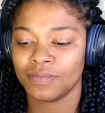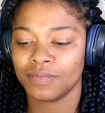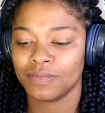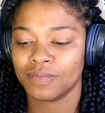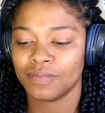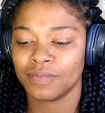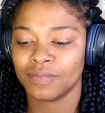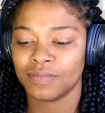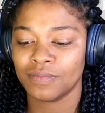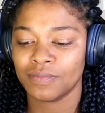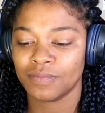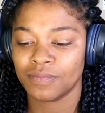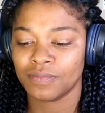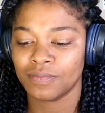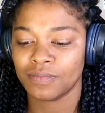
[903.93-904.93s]

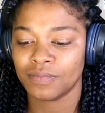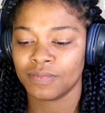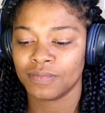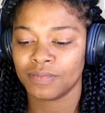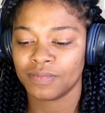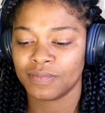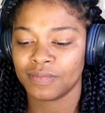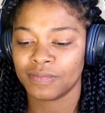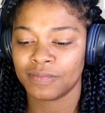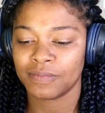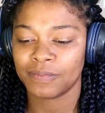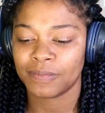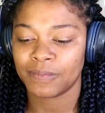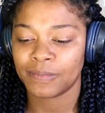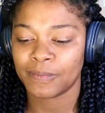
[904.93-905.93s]

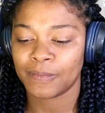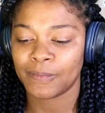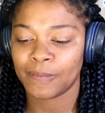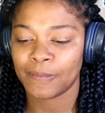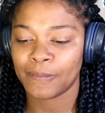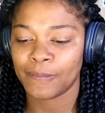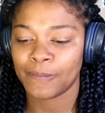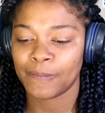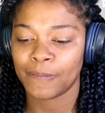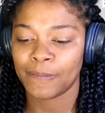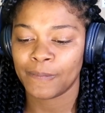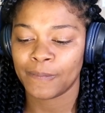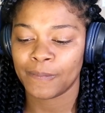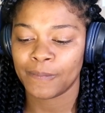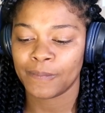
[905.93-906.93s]

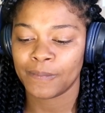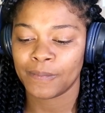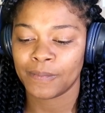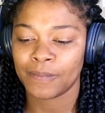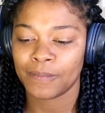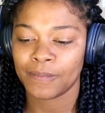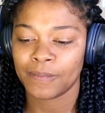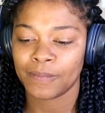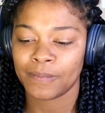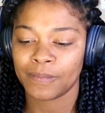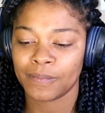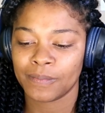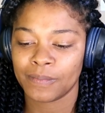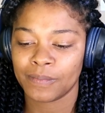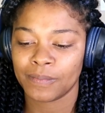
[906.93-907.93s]

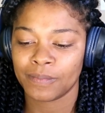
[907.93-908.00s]
(not speaking)